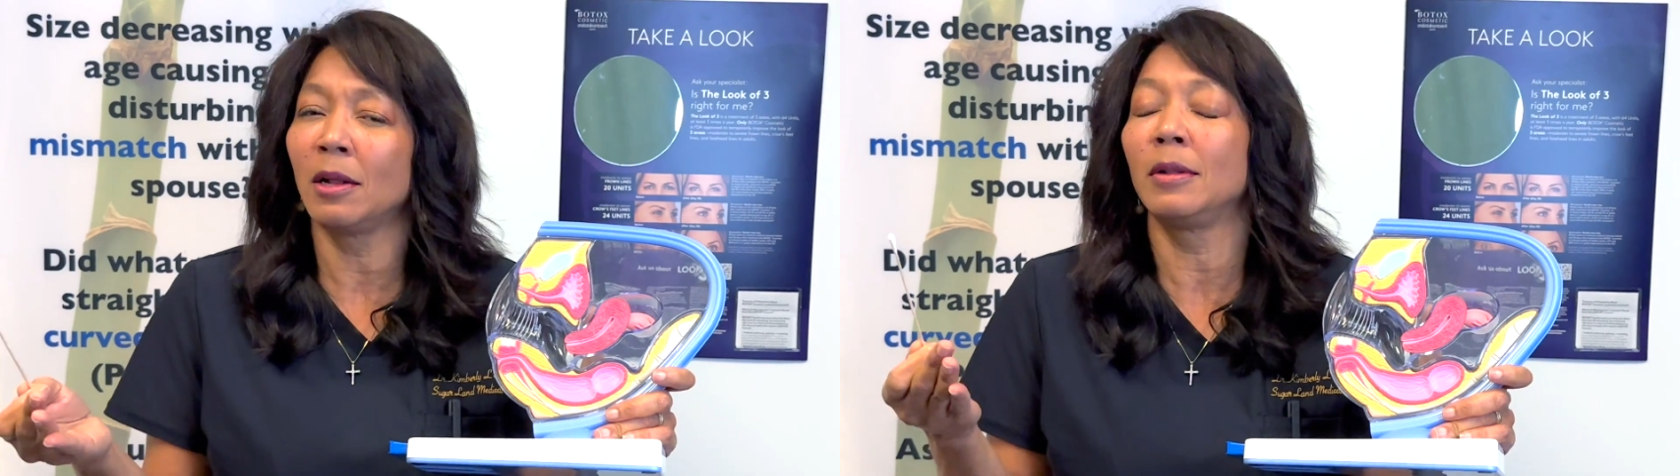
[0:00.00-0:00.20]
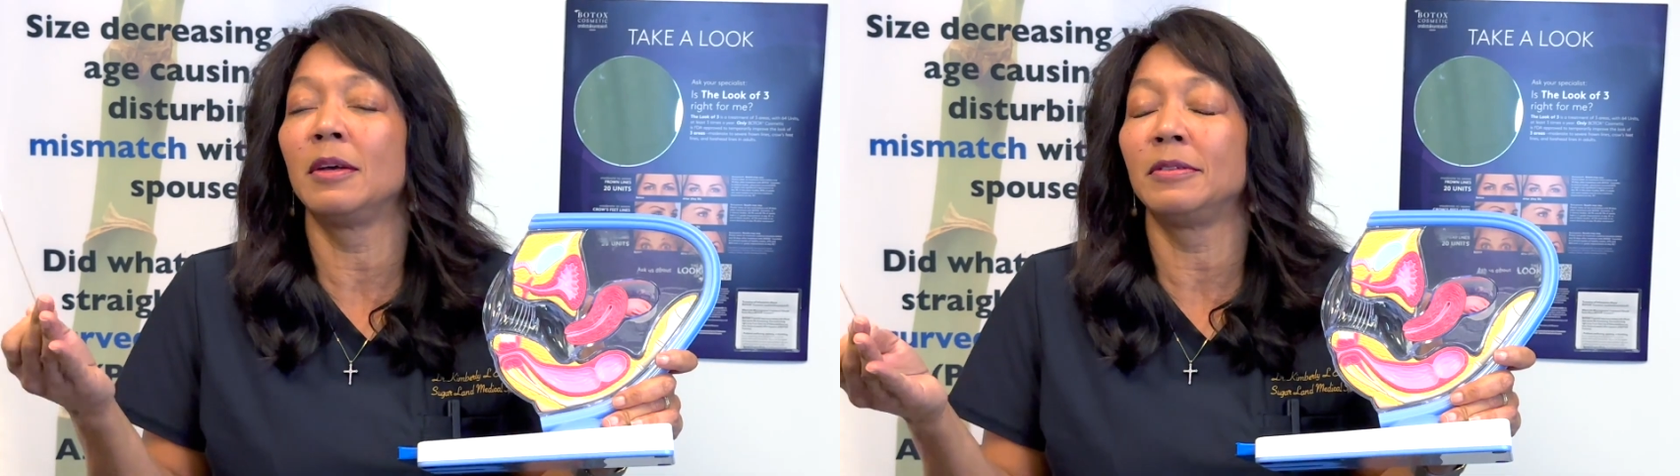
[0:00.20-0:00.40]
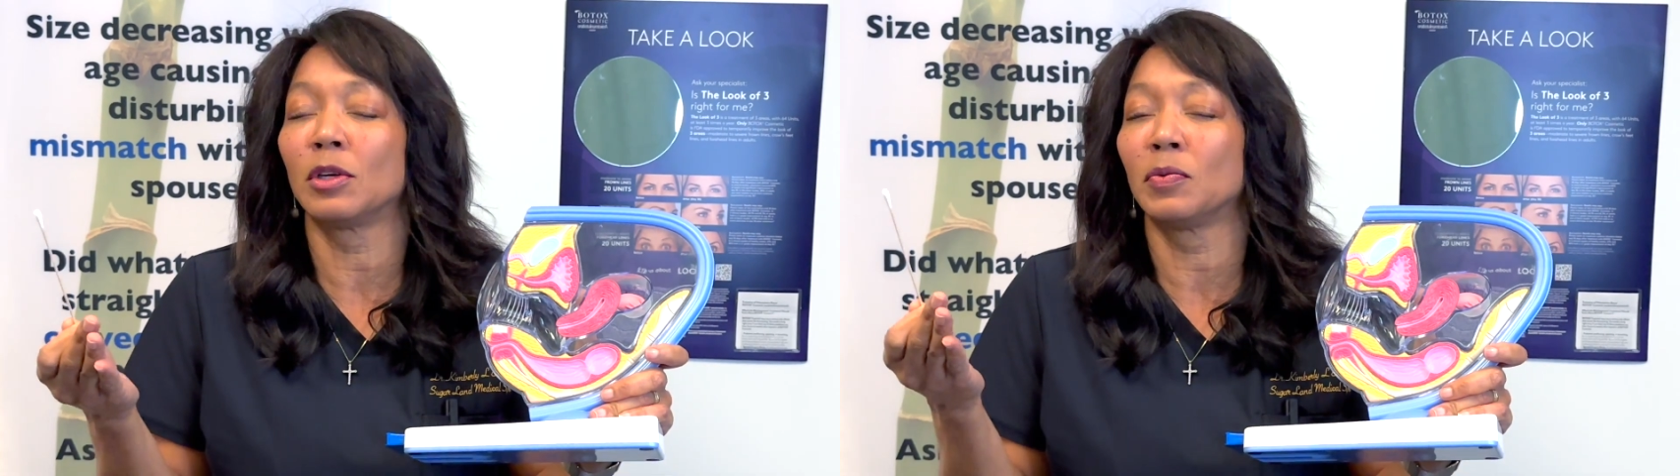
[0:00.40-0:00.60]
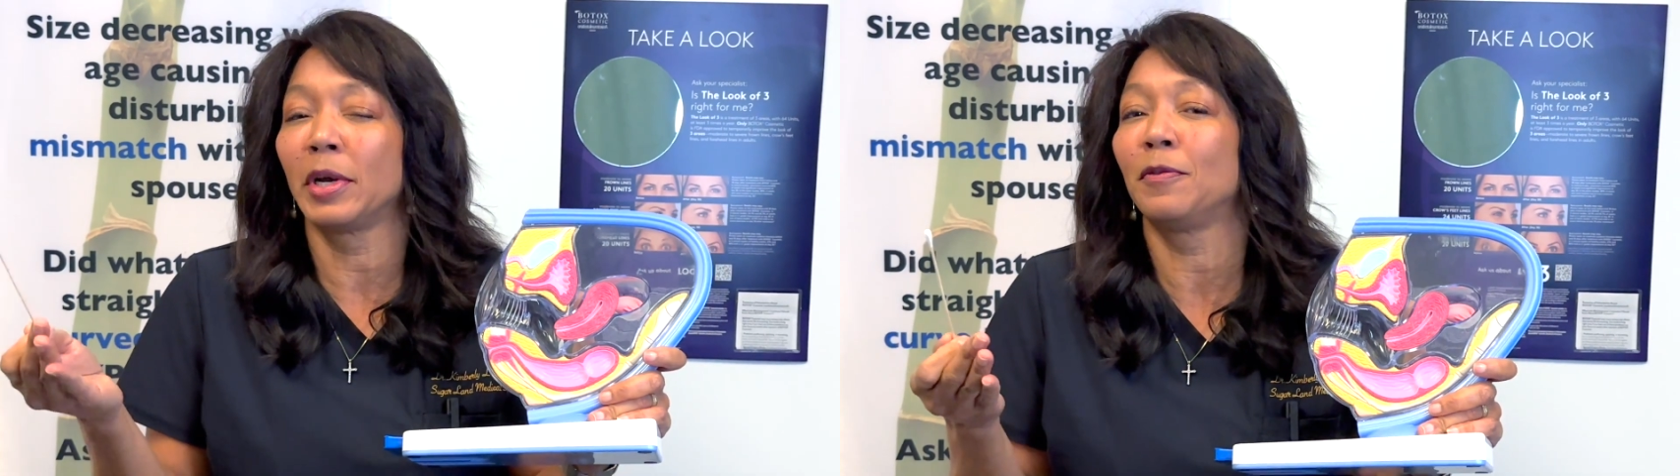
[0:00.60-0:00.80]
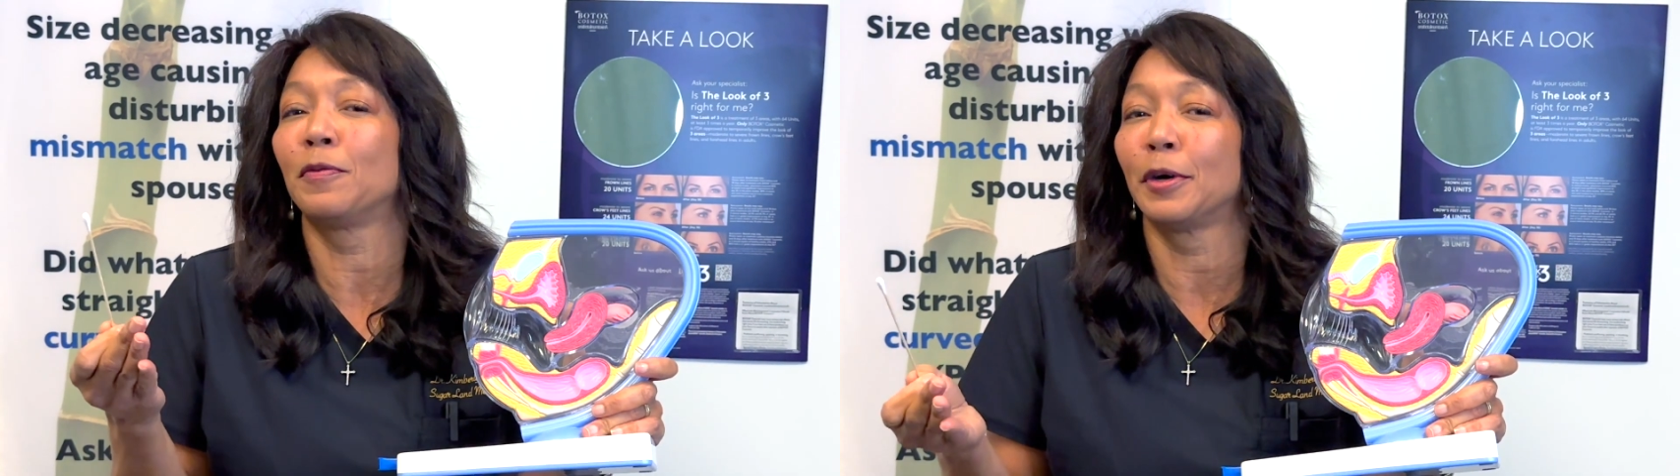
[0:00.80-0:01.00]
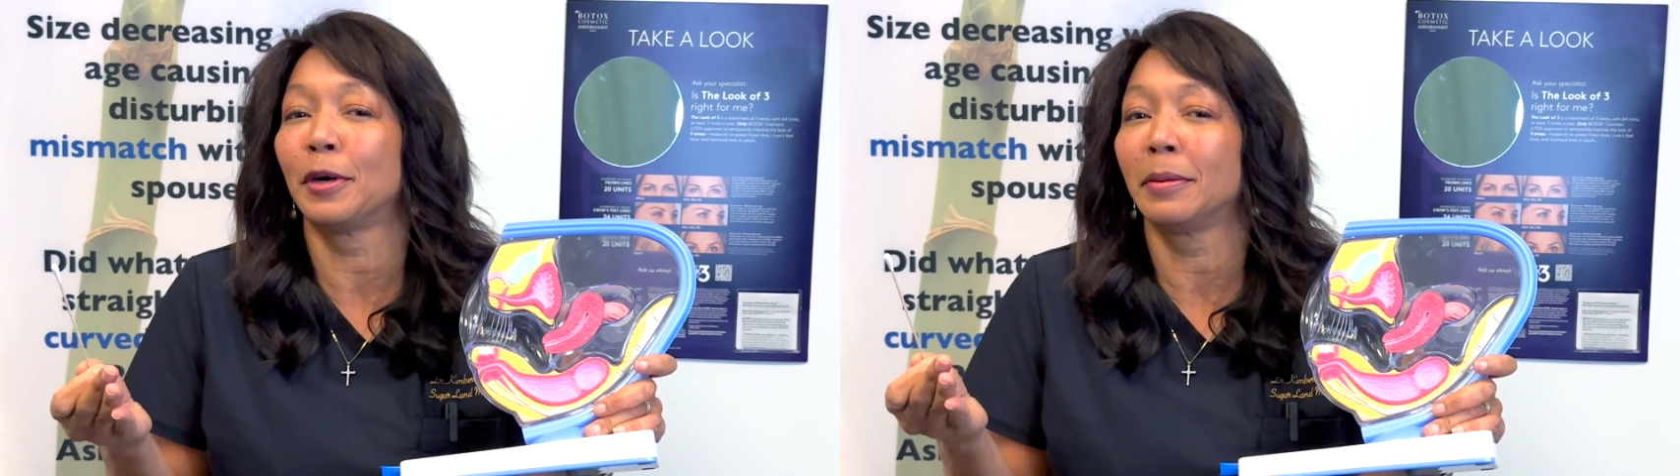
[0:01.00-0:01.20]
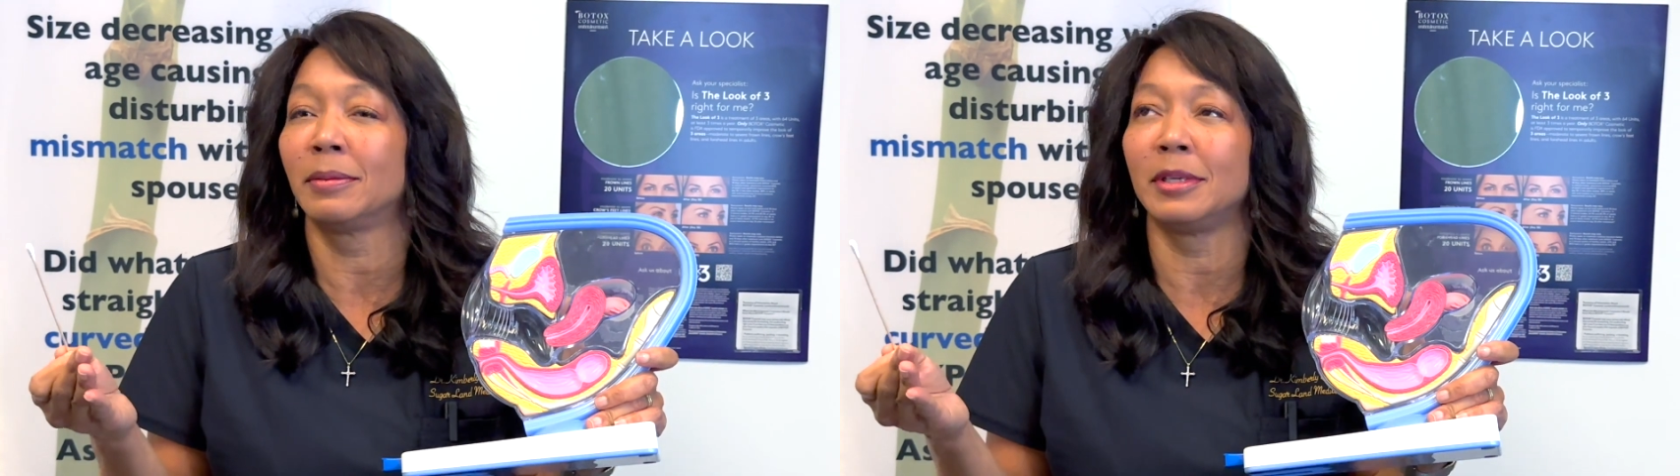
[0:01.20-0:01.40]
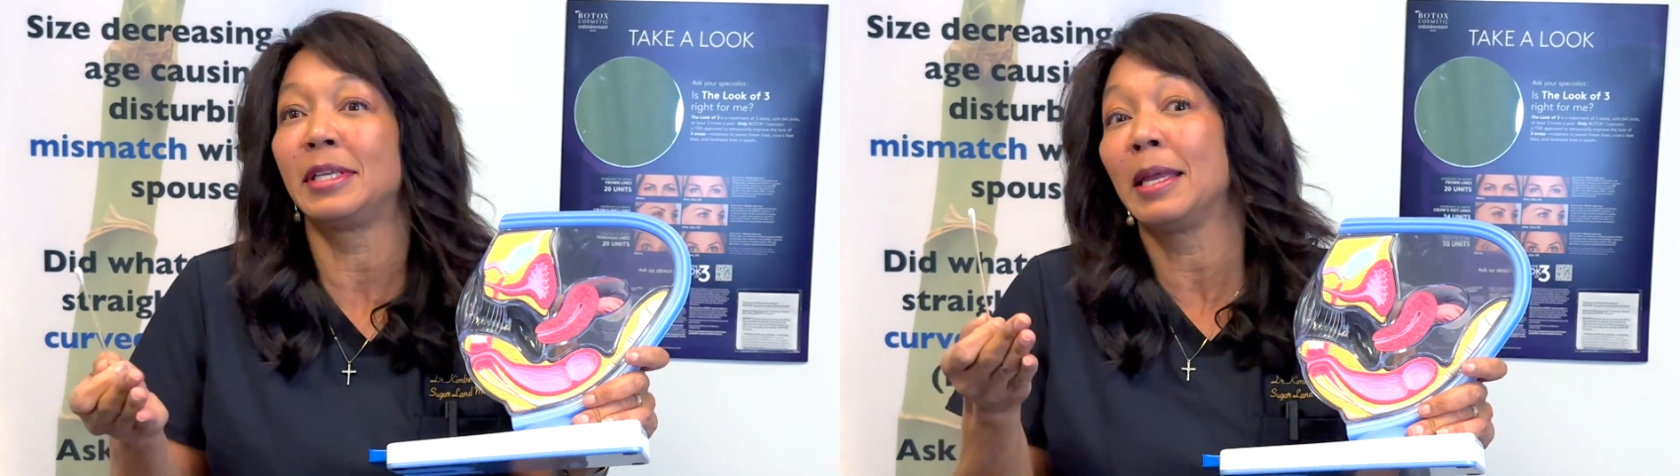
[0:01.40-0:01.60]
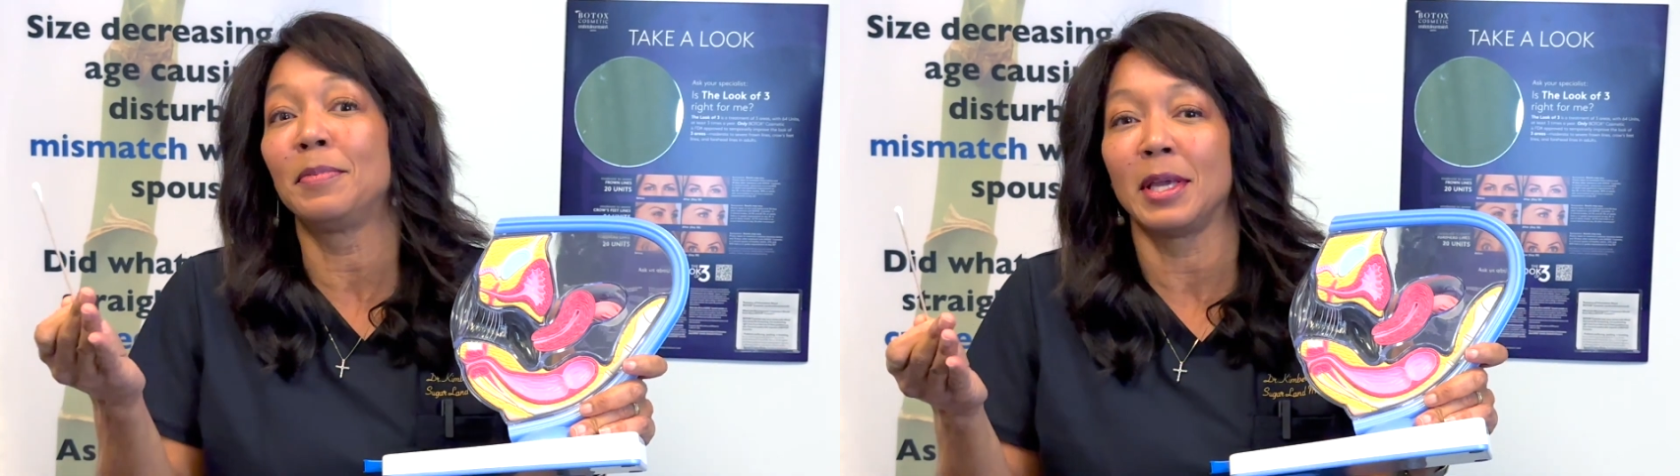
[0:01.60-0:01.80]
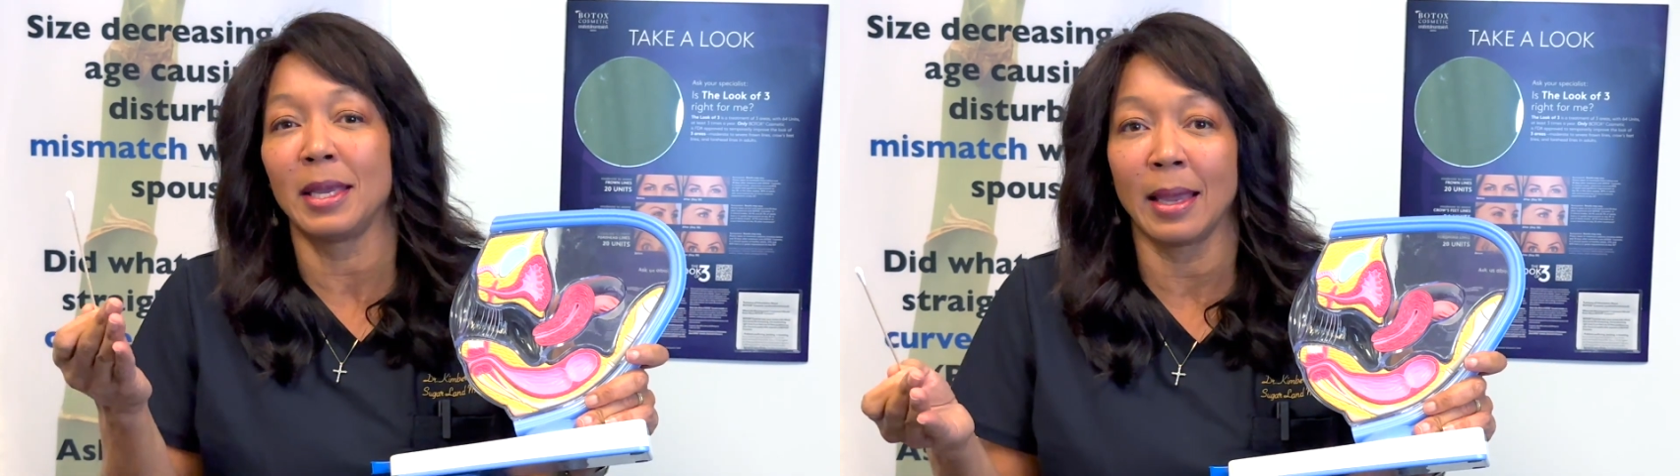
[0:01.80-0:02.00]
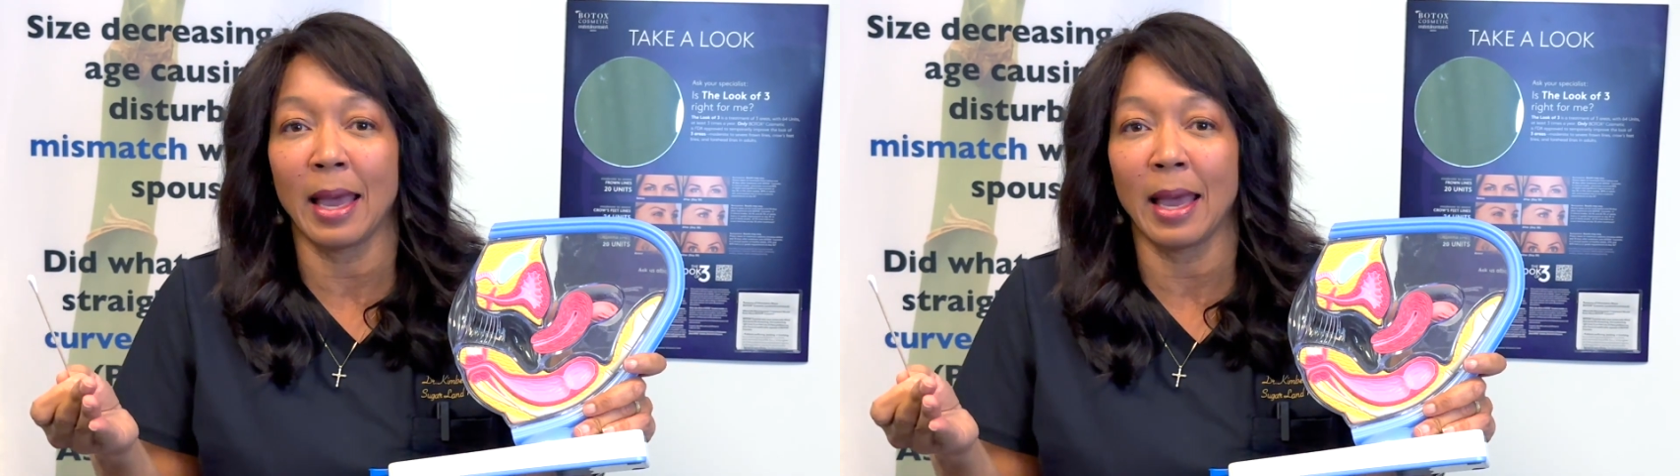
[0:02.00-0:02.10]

all of us are ready for the same thing